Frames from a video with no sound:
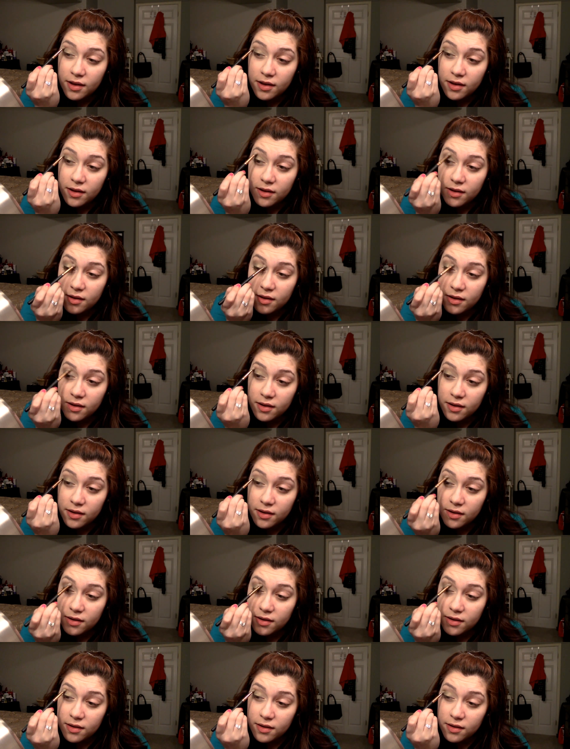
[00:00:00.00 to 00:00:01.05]

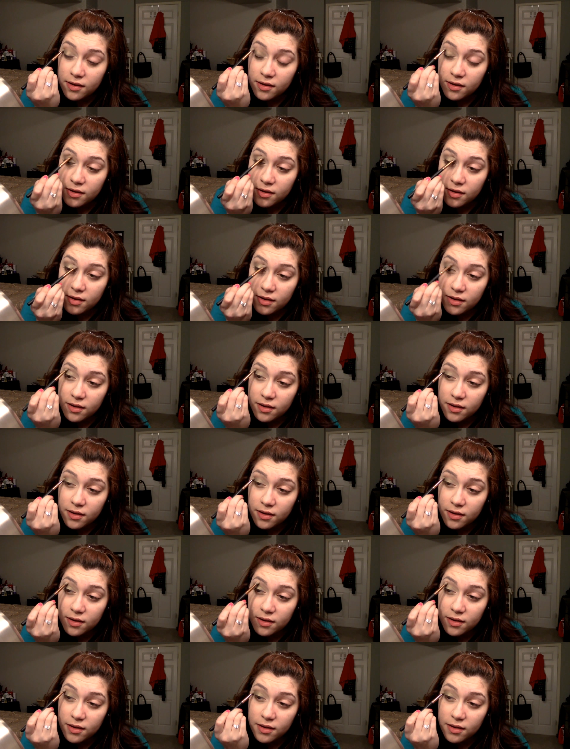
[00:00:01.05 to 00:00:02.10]

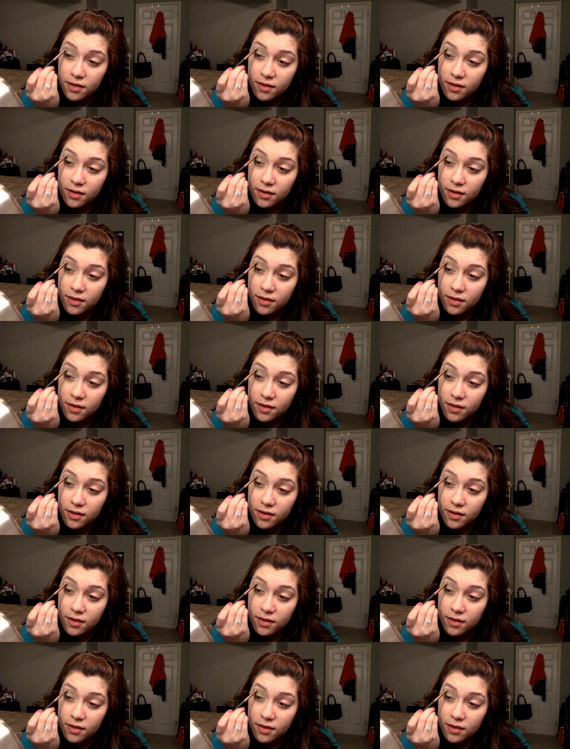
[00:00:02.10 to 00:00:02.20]
(no one is talking)